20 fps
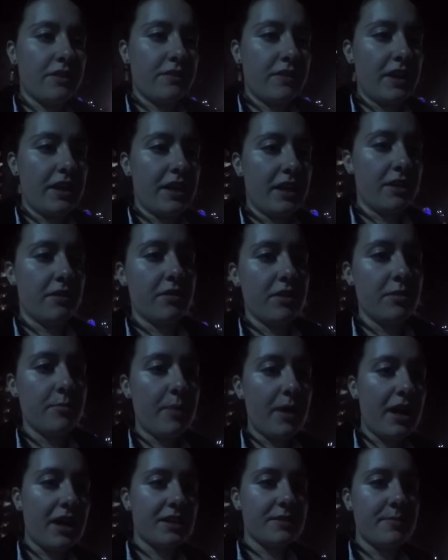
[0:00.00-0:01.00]
the radio. You
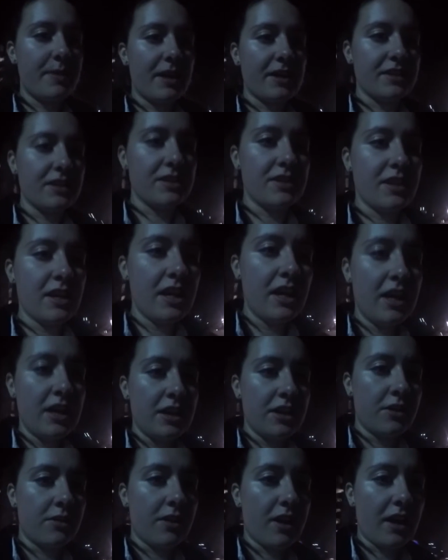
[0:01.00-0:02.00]
pox boxes,
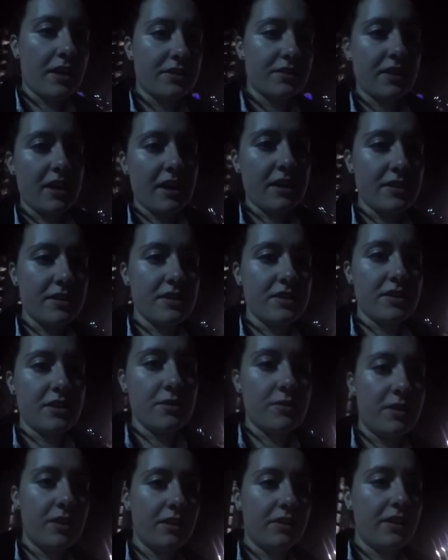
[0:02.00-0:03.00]
you cox coxes, you
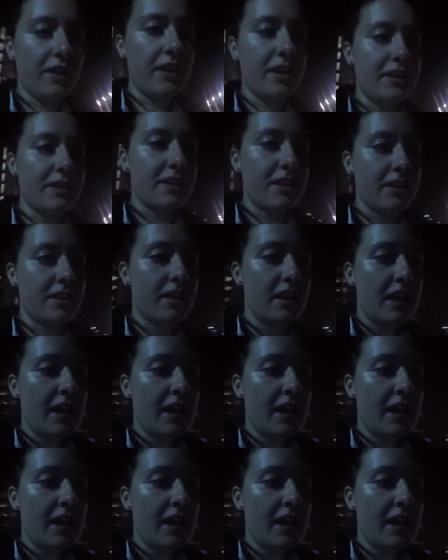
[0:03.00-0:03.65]
killed that Indian.